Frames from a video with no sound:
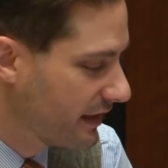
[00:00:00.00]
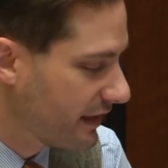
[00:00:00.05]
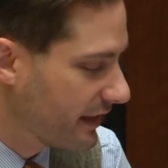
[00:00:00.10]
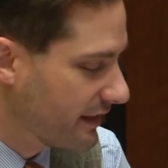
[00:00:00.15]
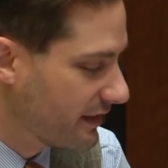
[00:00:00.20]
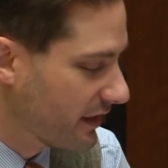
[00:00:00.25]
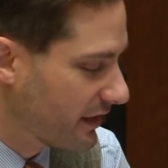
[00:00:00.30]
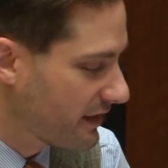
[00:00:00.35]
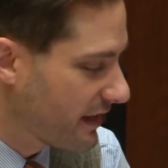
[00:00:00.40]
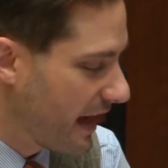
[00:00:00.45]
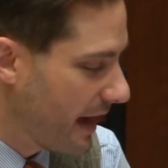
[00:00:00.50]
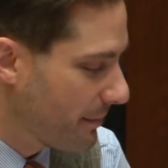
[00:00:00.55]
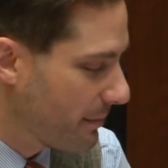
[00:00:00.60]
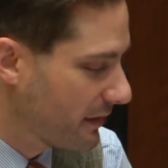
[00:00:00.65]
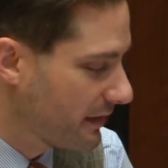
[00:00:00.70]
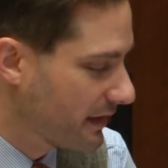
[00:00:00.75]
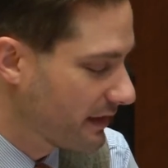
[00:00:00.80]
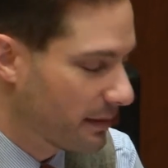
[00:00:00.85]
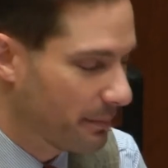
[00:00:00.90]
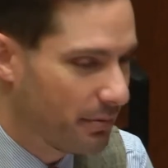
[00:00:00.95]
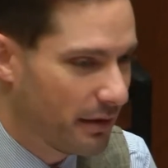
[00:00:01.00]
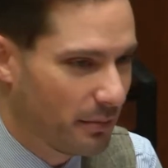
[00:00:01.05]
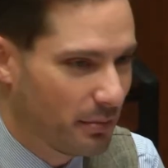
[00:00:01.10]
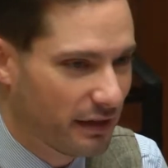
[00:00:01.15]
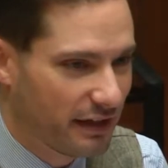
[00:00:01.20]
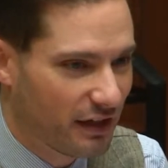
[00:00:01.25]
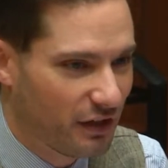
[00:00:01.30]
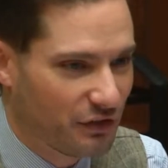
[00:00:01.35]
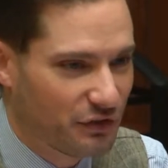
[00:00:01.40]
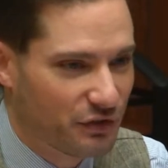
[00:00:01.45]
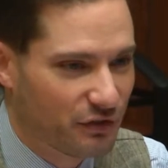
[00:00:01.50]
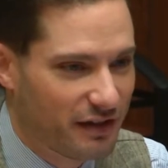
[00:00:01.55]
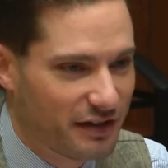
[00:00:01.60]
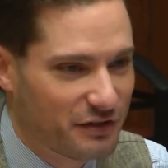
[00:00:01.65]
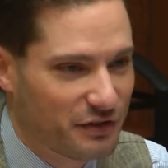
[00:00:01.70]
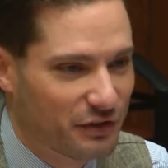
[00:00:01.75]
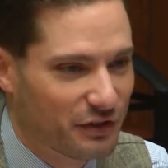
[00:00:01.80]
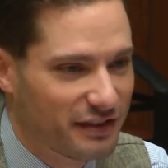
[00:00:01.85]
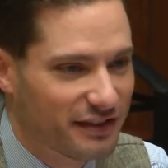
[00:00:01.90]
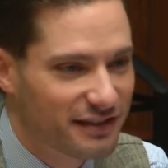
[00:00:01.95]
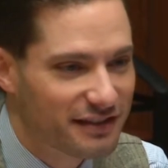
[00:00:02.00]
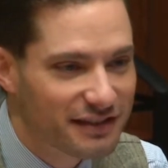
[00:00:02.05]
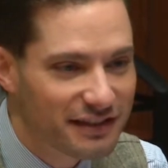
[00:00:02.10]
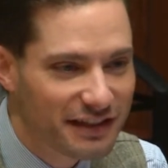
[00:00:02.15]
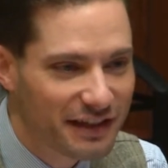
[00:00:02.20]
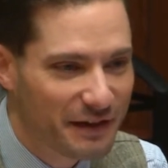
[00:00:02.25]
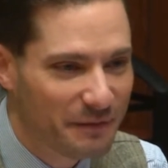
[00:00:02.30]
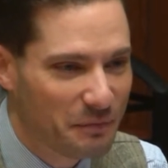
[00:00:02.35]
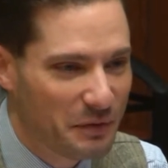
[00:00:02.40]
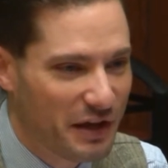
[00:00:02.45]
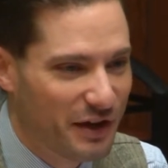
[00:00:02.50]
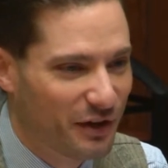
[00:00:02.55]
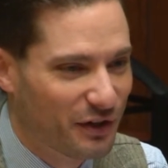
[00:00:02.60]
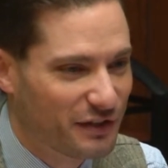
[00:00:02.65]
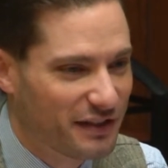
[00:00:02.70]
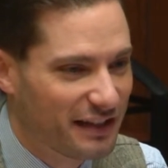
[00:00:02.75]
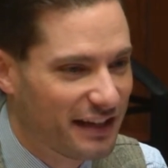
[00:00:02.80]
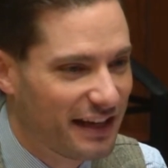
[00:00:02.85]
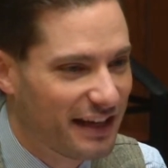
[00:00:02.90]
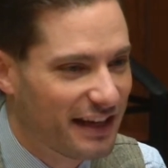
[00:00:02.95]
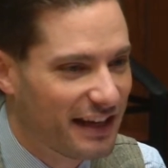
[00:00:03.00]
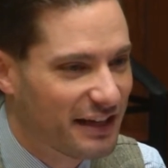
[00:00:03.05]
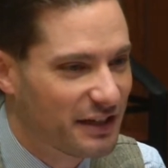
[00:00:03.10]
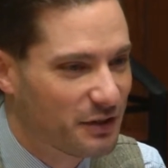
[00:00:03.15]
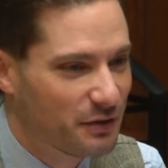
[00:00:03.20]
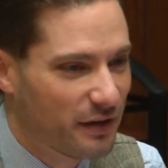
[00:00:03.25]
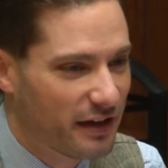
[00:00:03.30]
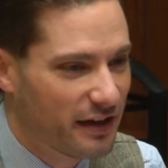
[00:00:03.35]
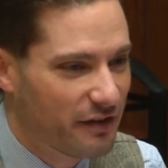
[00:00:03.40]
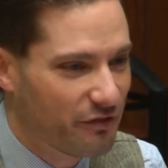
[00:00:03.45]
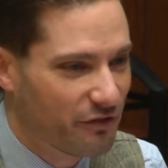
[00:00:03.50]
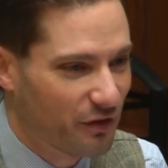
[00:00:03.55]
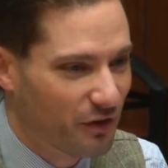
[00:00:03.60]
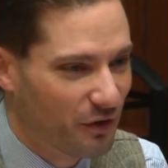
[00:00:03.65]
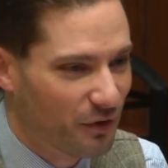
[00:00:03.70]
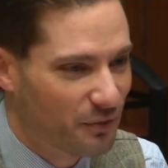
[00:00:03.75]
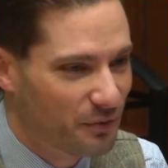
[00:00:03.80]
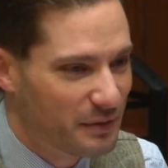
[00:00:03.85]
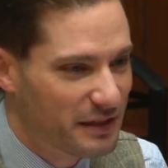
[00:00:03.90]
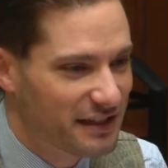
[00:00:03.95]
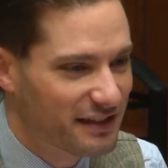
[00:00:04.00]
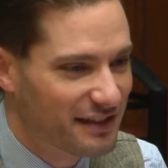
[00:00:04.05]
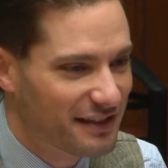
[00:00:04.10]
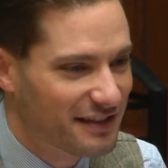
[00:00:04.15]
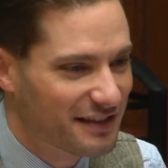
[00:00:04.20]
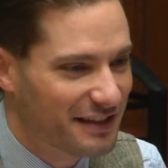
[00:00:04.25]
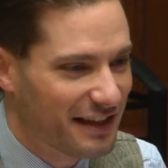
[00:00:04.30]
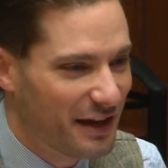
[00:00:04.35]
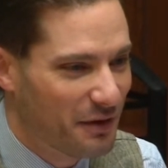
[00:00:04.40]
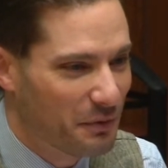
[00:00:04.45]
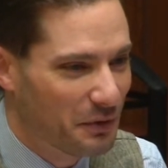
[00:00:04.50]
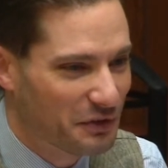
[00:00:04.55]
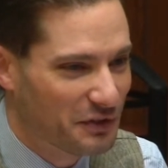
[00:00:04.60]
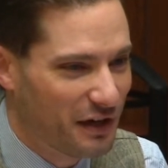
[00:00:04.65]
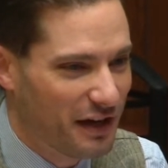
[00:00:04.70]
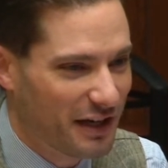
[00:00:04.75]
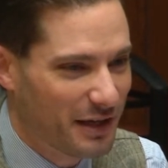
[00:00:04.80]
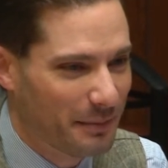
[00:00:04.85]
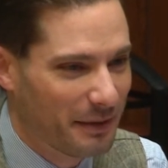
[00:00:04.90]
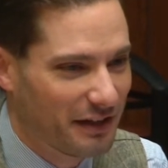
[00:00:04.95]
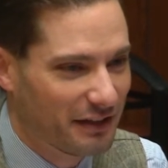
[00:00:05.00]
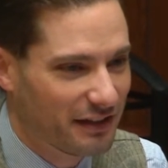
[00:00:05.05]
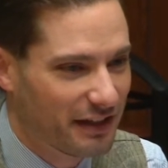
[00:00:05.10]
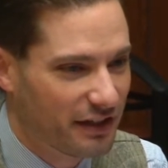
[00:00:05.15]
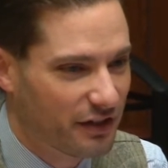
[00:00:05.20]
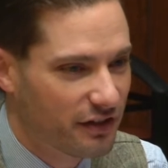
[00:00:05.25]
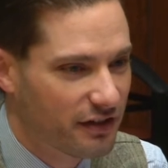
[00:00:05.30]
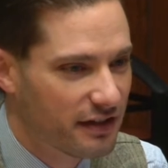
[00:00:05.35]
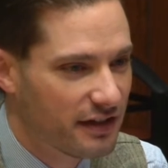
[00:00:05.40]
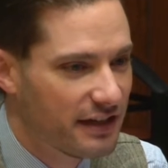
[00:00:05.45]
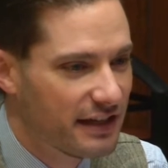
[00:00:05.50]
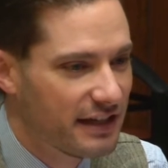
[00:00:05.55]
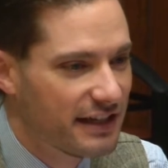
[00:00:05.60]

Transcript: It does happen that the public health director is here today anyway for reasons that we'll talk about later.